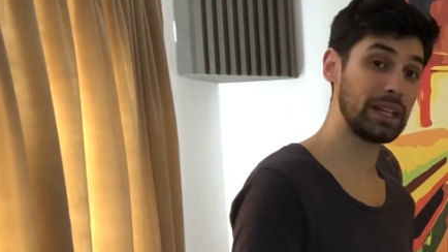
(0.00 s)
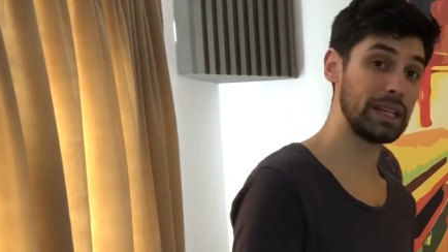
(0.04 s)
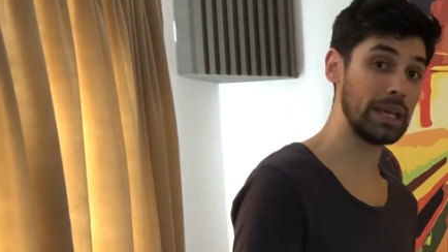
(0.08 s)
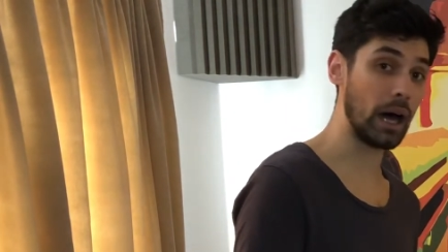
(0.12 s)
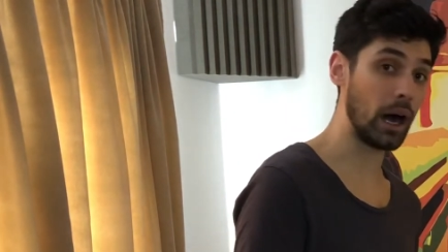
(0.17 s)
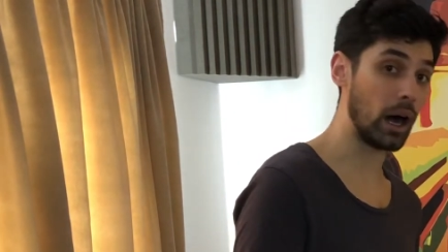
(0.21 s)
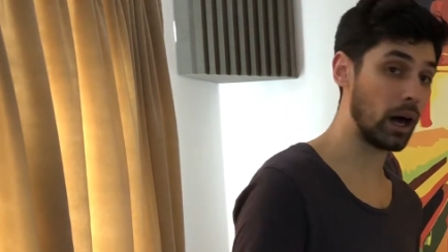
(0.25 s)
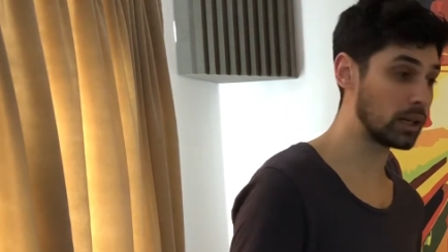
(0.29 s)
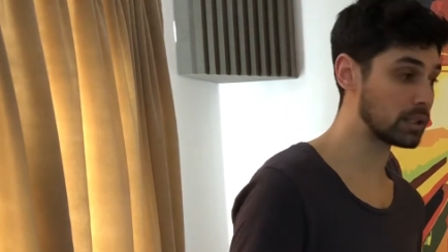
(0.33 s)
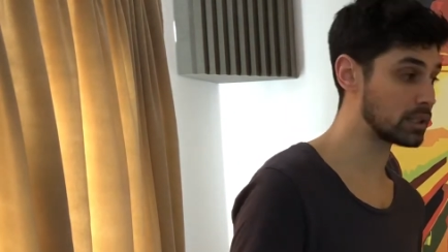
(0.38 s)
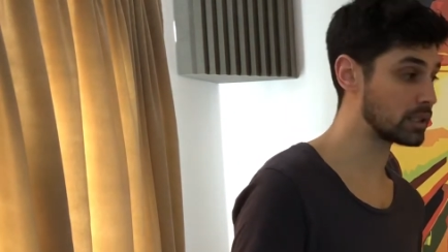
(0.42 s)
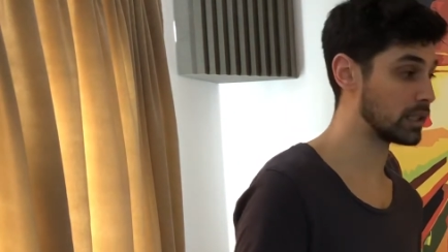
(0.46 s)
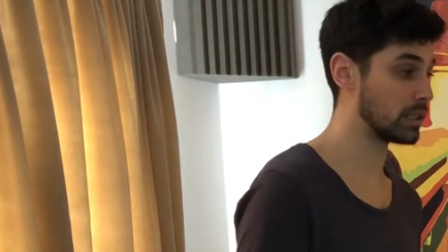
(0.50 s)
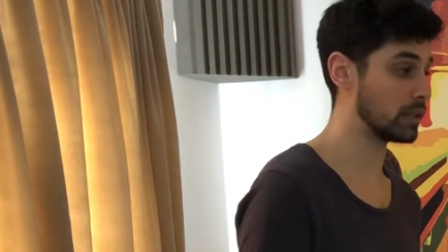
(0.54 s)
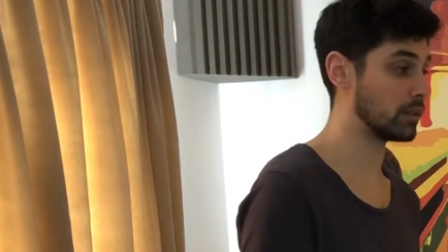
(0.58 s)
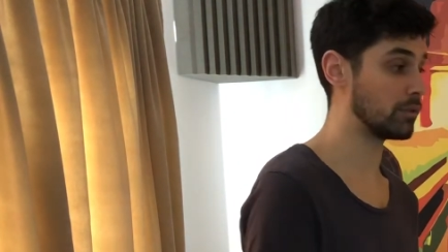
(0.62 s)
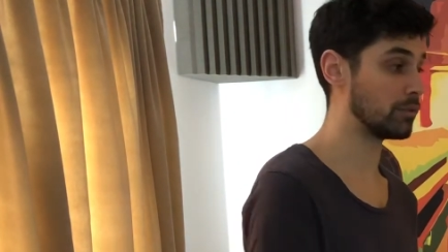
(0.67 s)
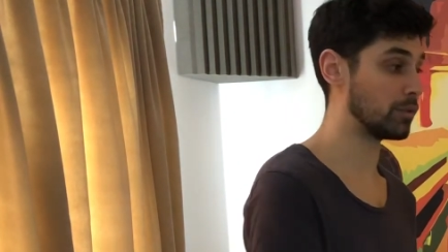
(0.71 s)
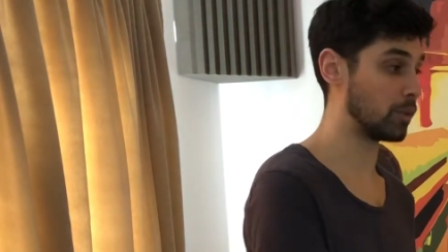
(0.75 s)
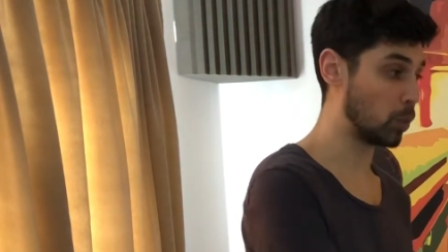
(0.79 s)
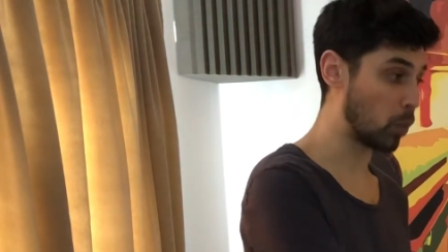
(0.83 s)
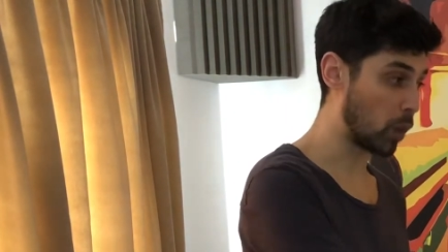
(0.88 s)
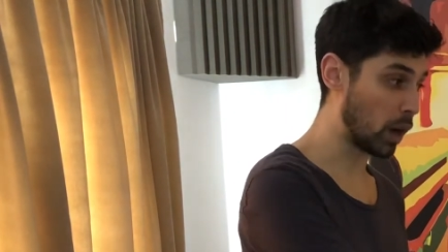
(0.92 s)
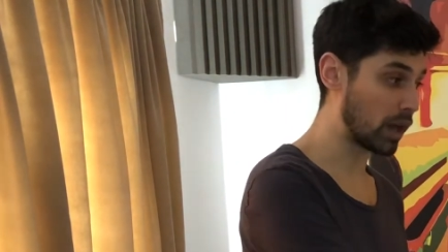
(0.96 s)
asking
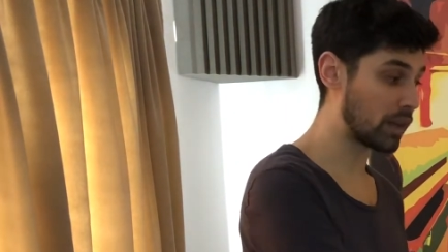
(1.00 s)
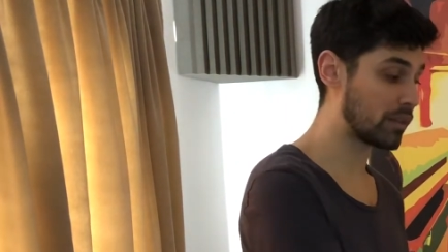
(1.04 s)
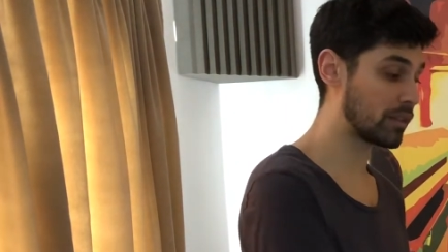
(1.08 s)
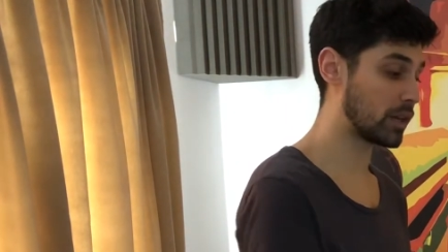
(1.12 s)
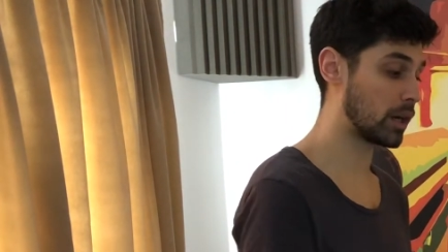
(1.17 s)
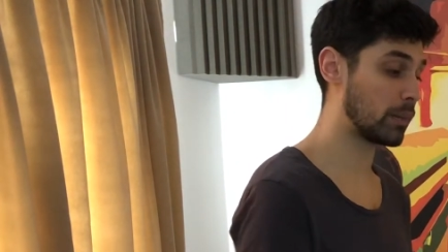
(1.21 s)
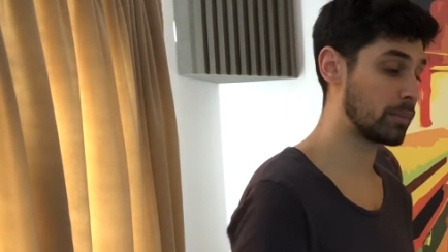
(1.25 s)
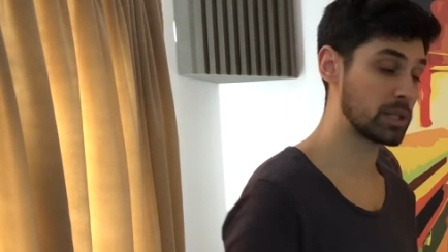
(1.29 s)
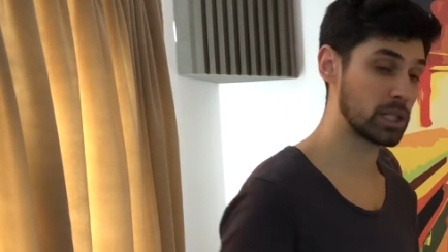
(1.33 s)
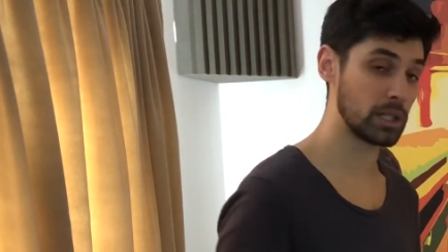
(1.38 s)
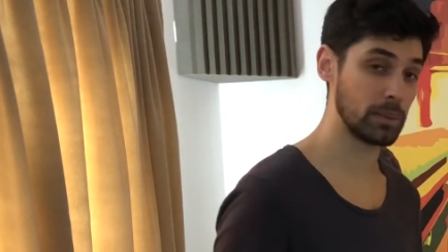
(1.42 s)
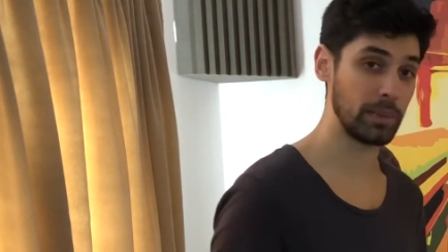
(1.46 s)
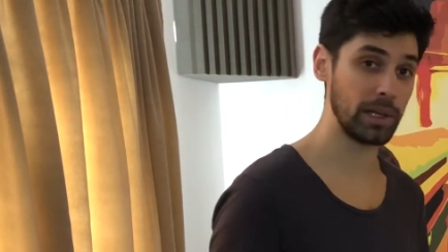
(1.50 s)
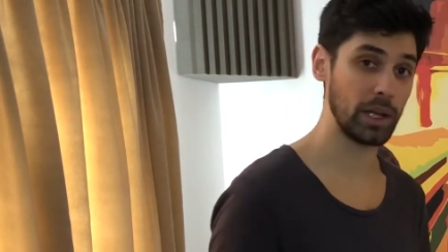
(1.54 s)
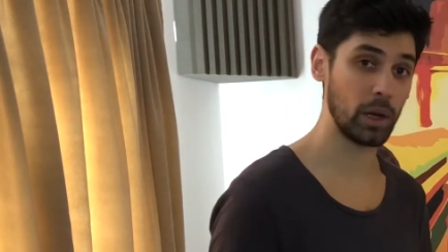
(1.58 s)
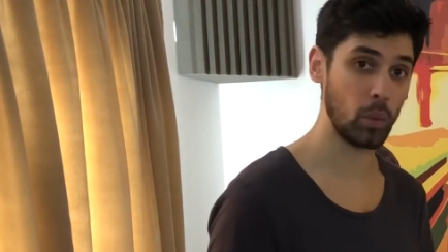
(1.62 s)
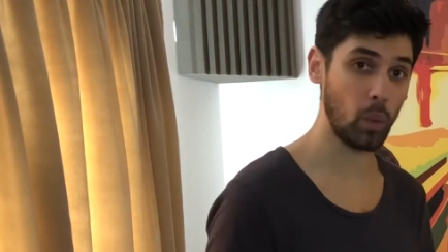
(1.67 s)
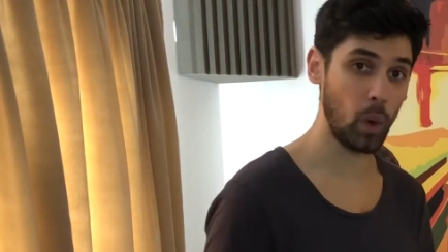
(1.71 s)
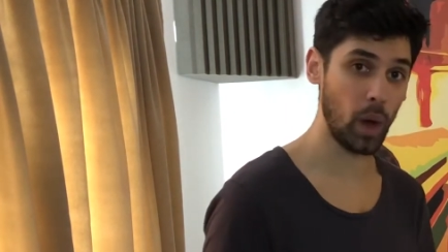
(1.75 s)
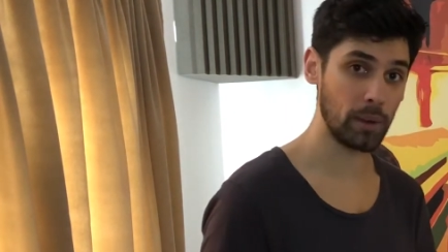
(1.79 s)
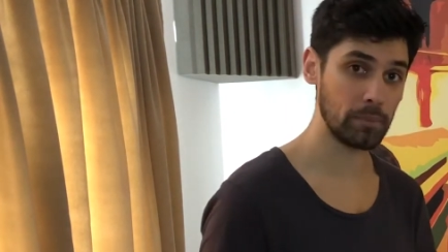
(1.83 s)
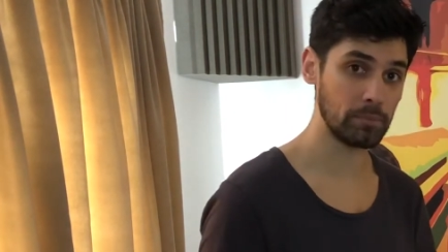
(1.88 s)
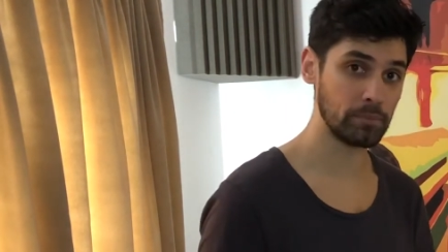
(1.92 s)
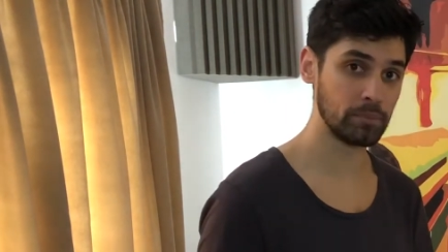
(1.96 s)
for one of the numbers to be a
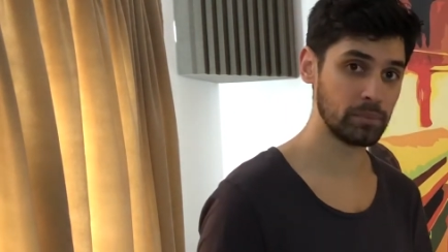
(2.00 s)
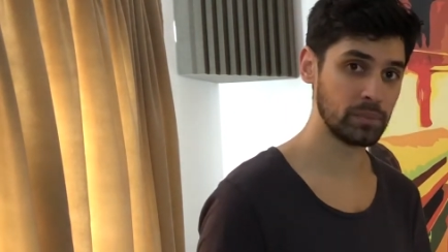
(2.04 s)
1,